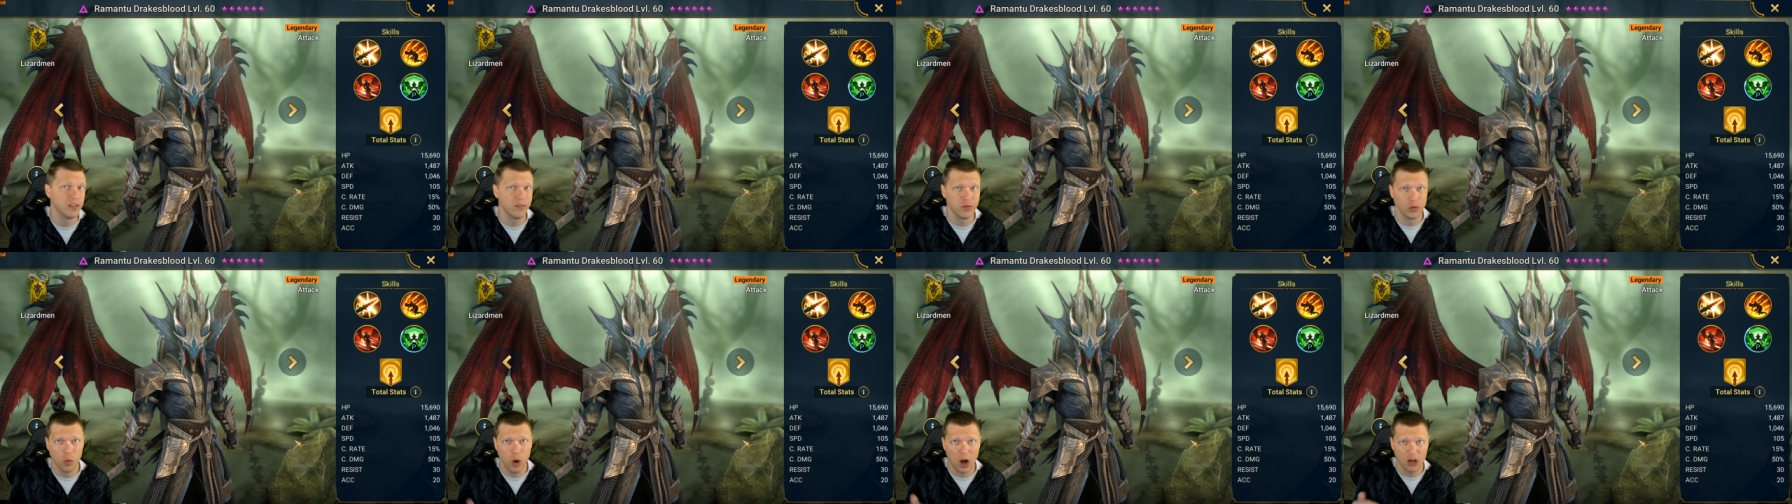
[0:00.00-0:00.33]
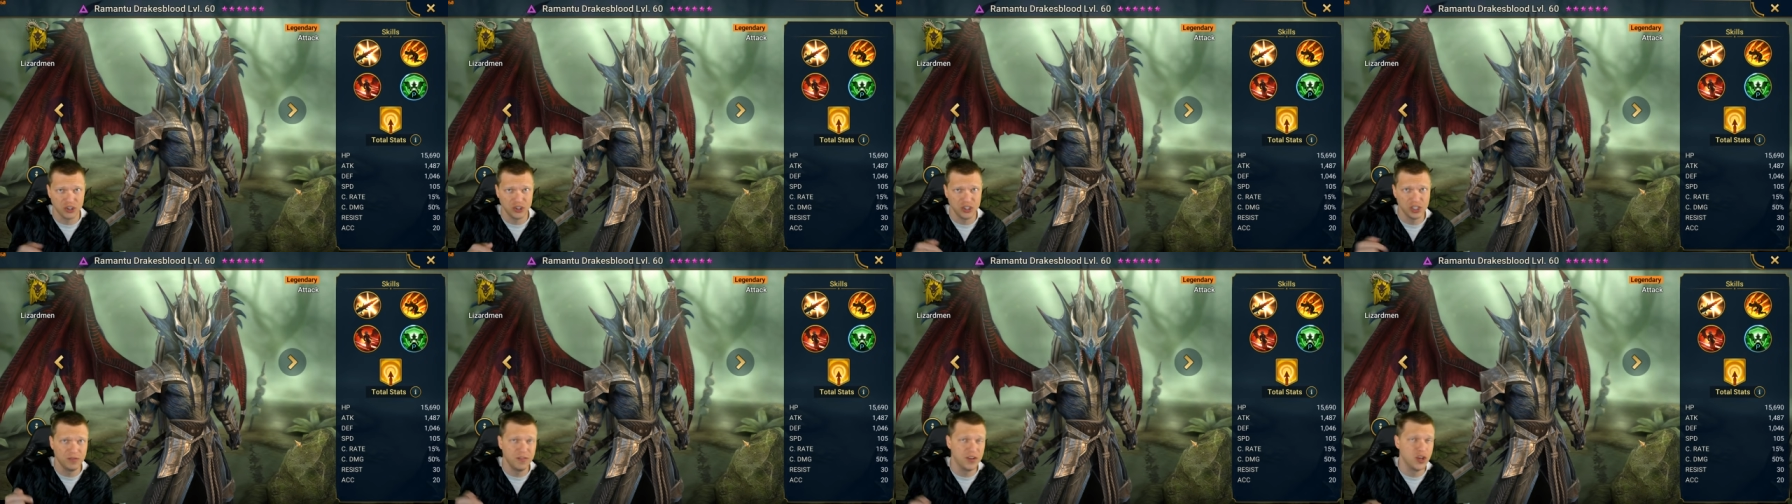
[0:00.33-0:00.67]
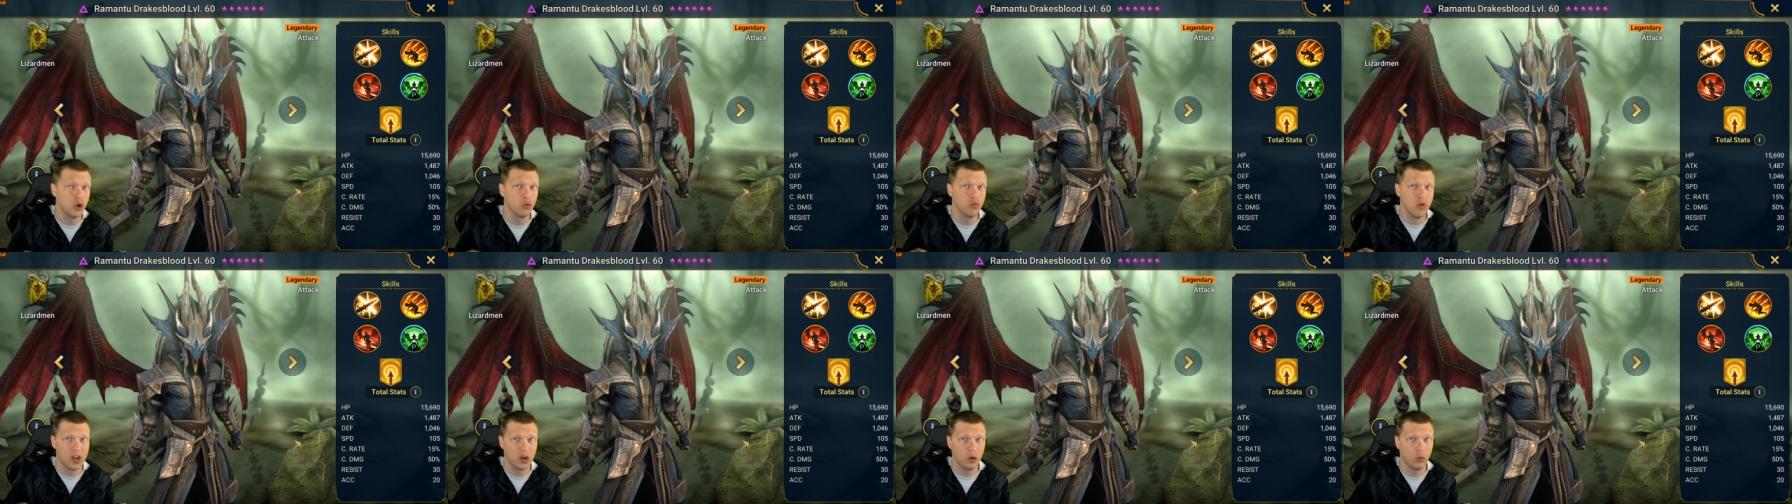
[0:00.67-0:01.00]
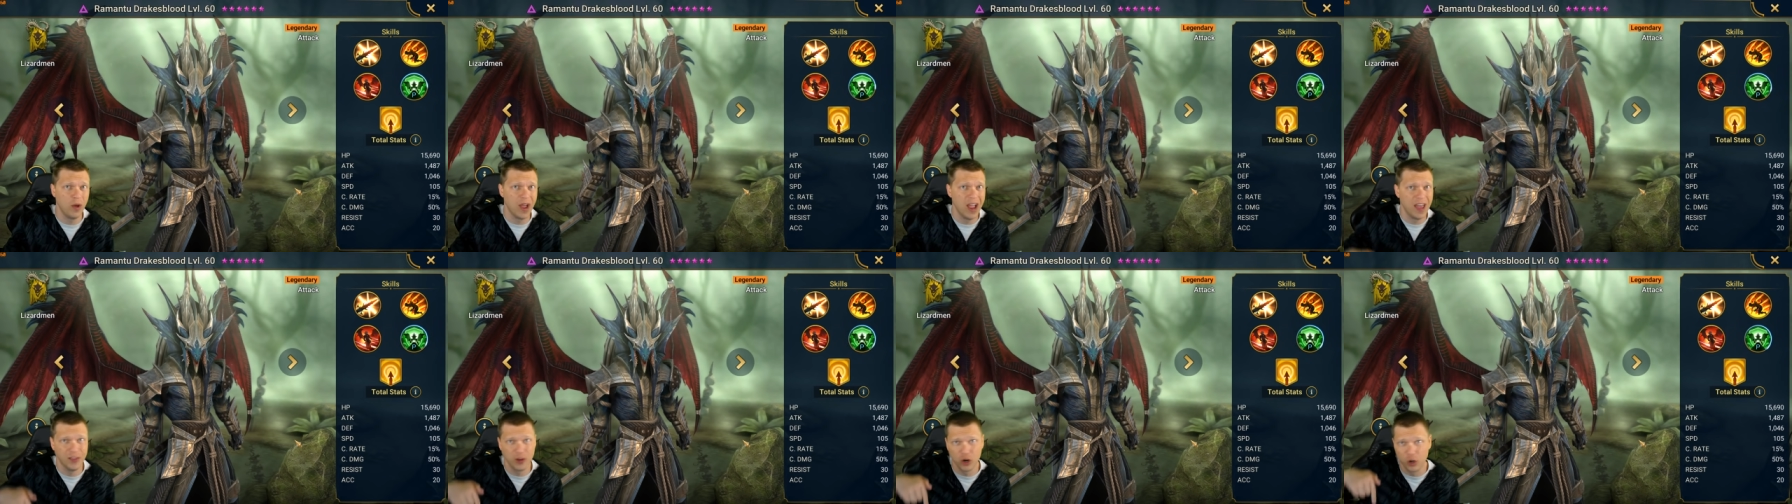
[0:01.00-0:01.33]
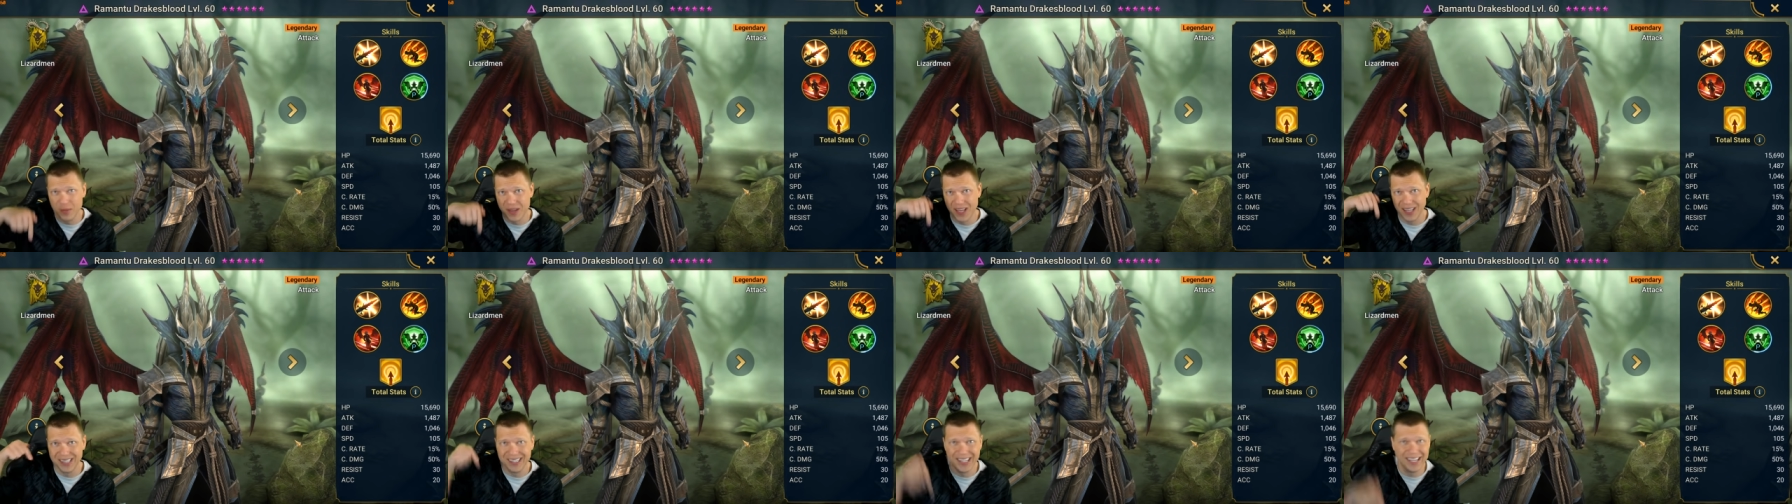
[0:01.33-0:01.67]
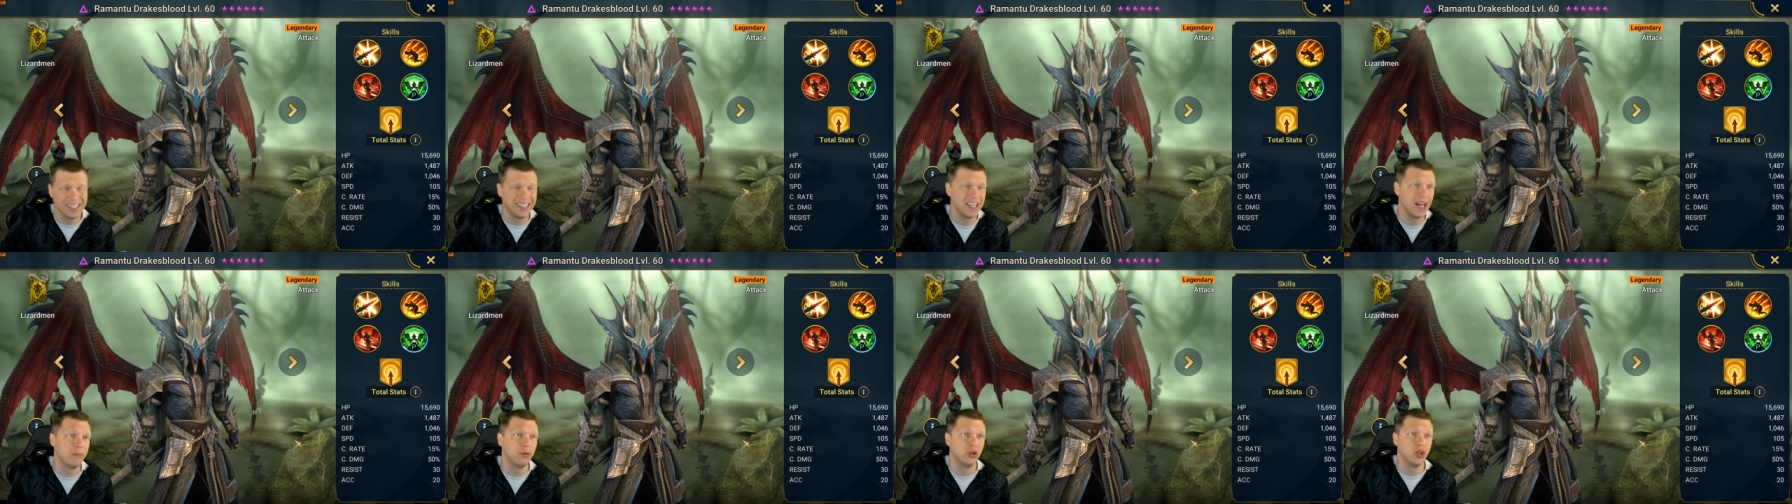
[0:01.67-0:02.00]
If you're watching this video right away, there'll be a
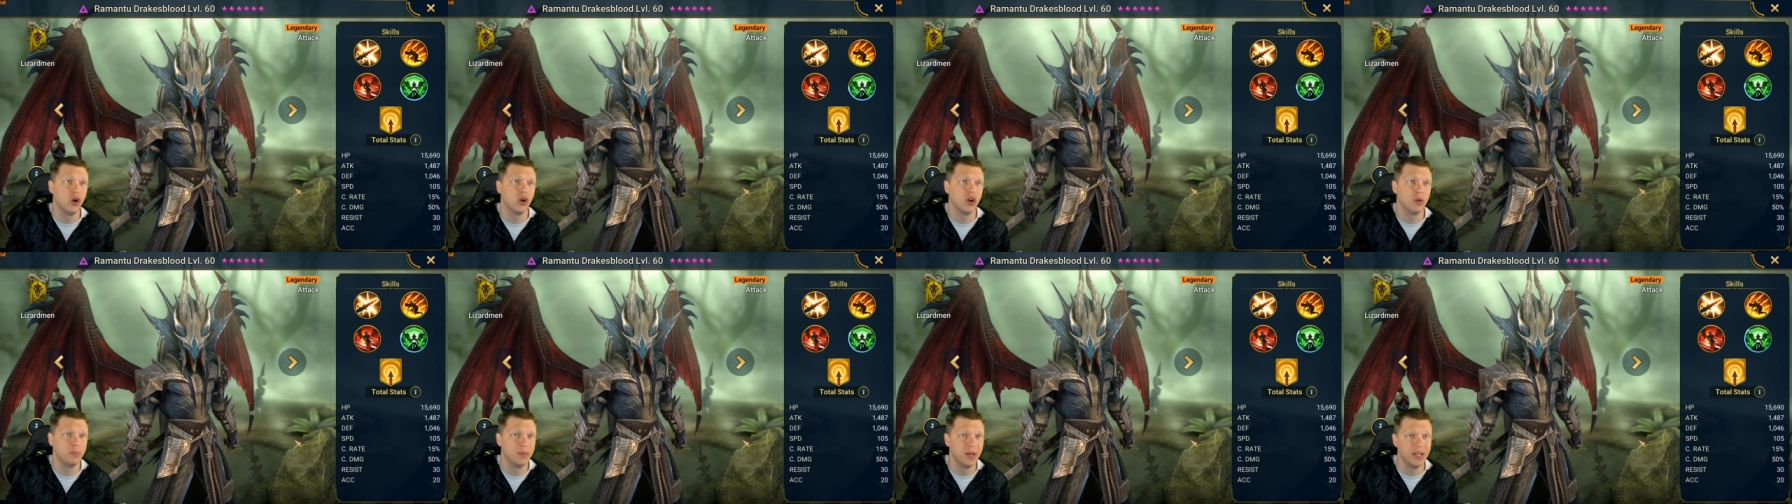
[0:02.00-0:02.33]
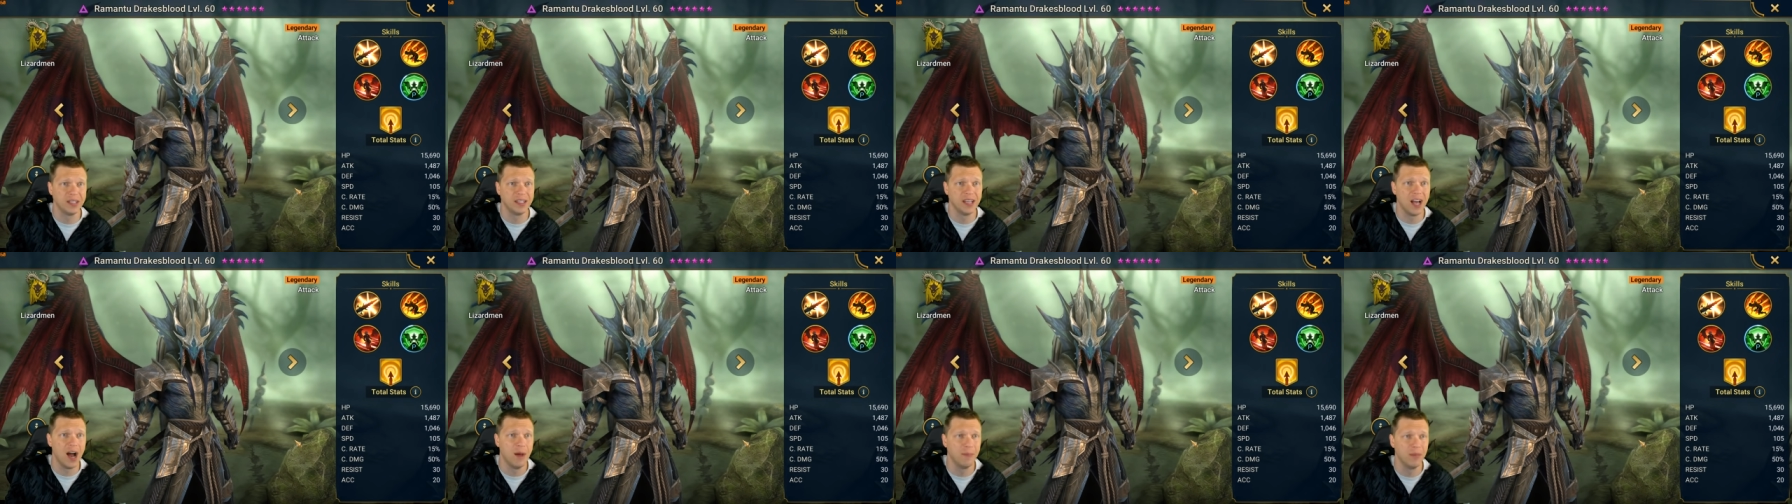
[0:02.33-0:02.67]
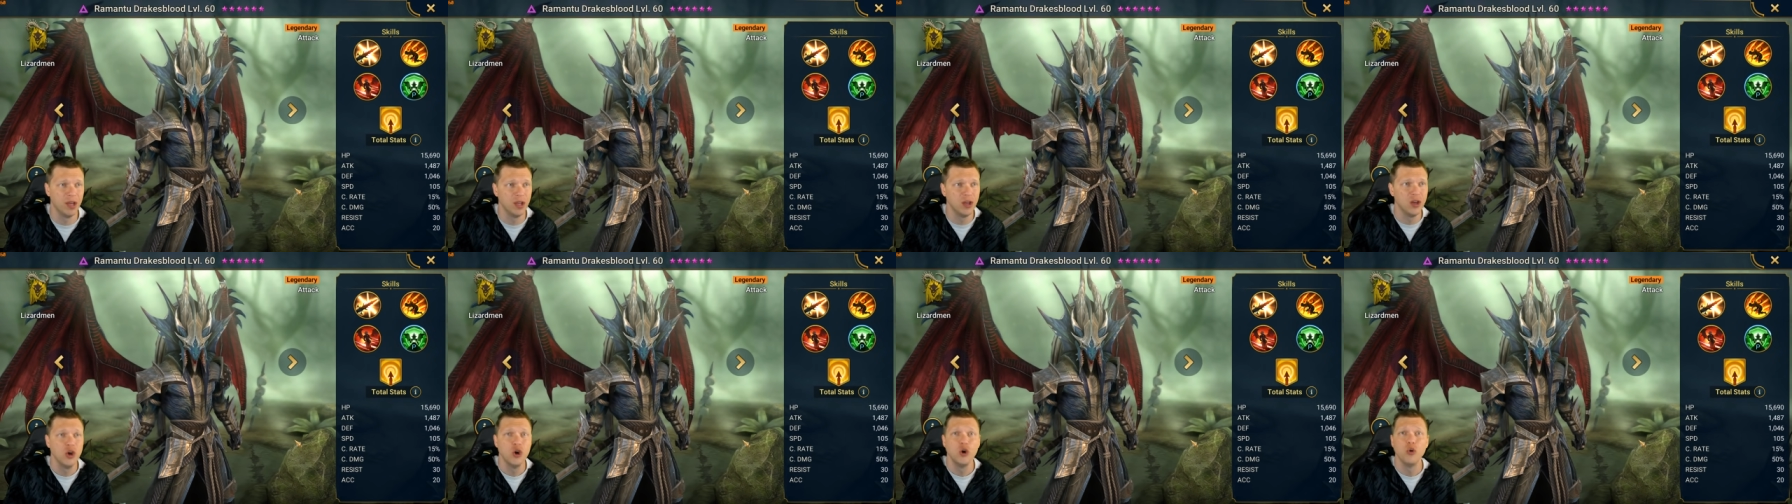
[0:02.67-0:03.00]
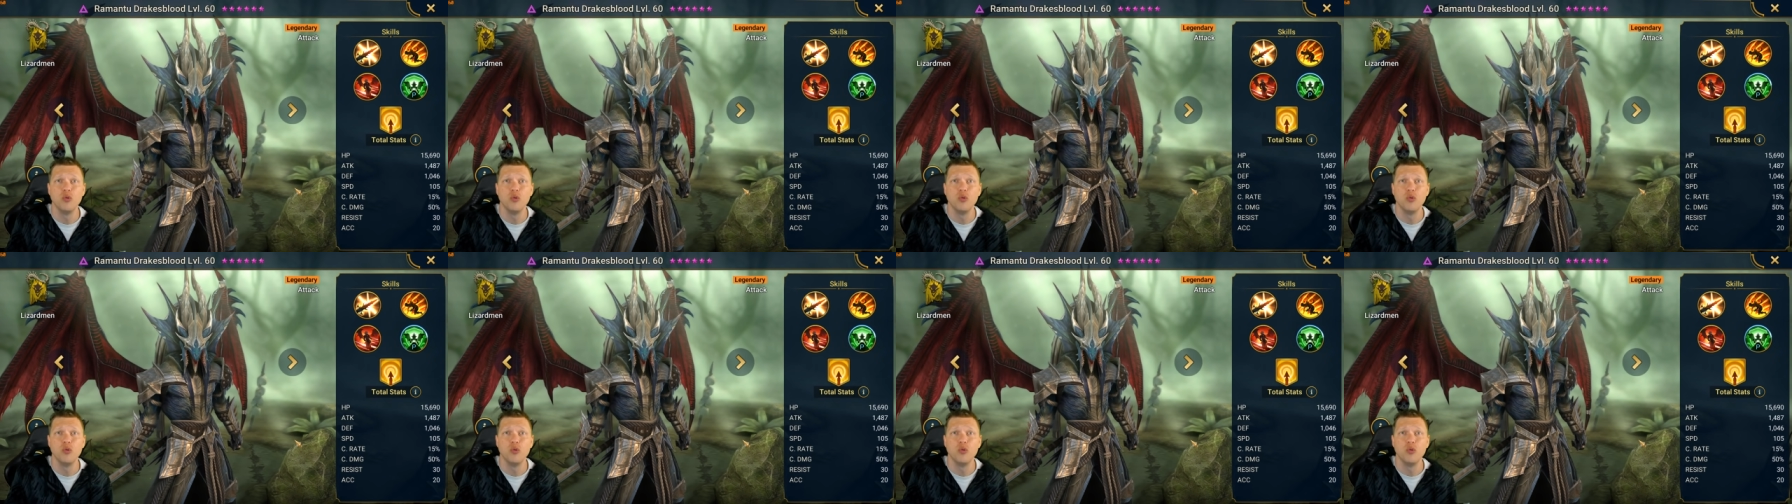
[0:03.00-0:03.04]
link down below in a pinned comment